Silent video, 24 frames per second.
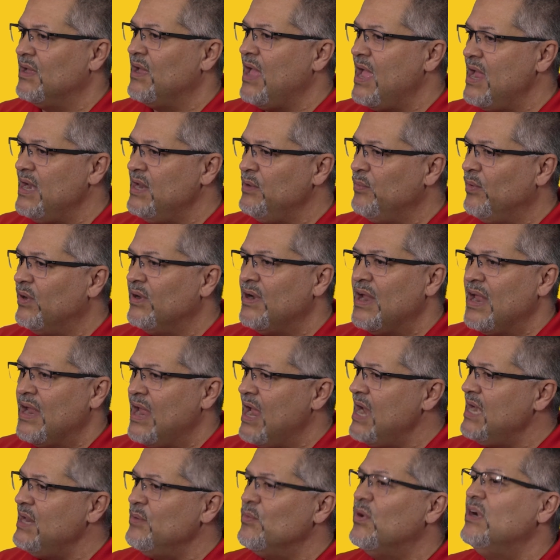Anywhere,
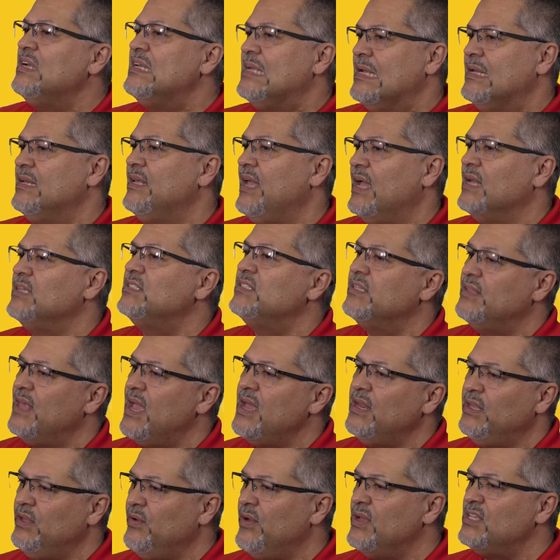anyone can get to
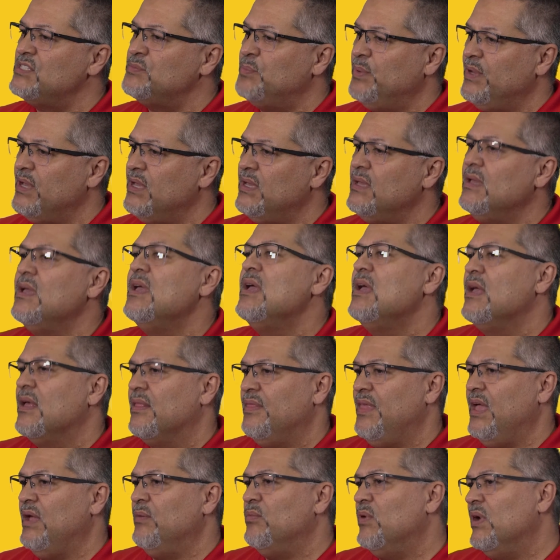that USB,
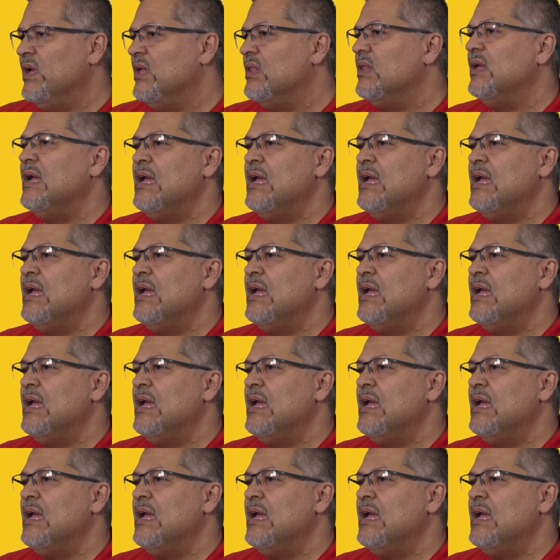they will,